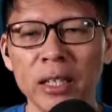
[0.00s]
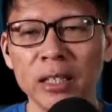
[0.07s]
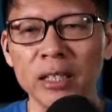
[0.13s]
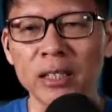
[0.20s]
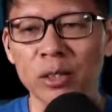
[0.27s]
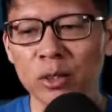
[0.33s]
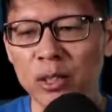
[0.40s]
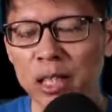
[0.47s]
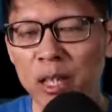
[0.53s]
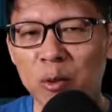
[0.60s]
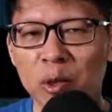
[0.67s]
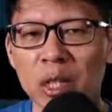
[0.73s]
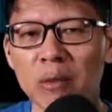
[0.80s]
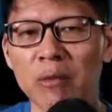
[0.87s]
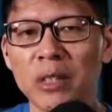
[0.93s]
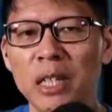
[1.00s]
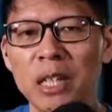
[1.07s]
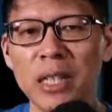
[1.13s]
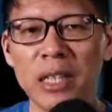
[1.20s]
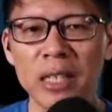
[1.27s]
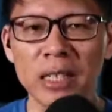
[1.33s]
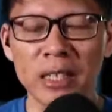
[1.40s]
So now we have
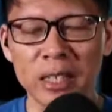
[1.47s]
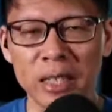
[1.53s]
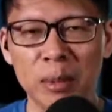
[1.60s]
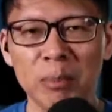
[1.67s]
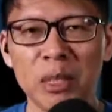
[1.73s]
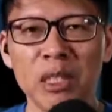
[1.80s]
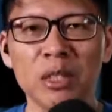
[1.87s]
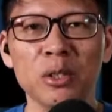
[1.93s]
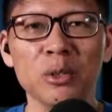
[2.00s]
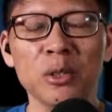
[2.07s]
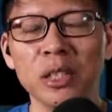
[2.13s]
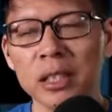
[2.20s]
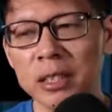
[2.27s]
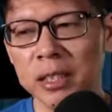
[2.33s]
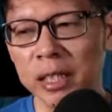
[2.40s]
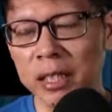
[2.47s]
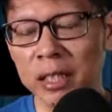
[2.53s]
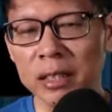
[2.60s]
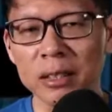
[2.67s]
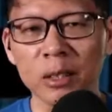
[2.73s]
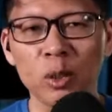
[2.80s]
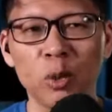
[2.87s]
stepped into the
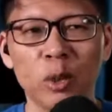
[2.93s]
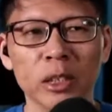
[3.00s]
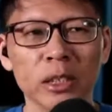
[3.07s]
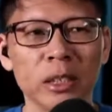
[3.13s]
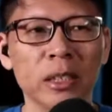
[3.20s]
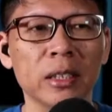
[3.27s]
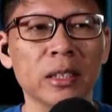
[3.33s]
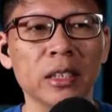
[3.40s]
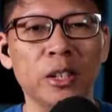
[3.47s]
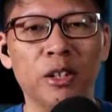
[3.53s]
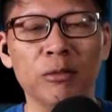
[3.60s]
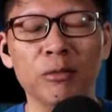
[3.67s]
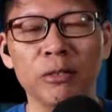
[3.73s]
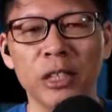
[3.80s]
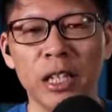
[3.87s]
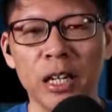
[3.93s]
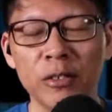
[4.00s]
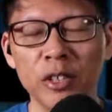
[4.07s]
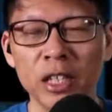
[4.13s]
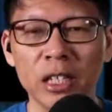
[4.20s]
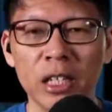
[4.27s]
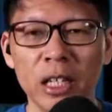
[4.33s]
second quarter of a
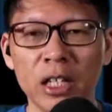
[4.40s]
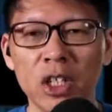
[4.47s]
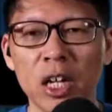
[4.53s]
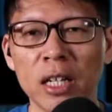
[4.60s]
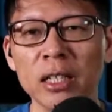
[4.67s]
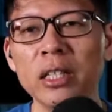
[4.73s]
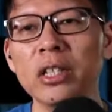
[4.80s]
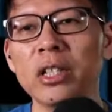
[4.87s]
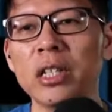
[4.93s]
100-day challenge.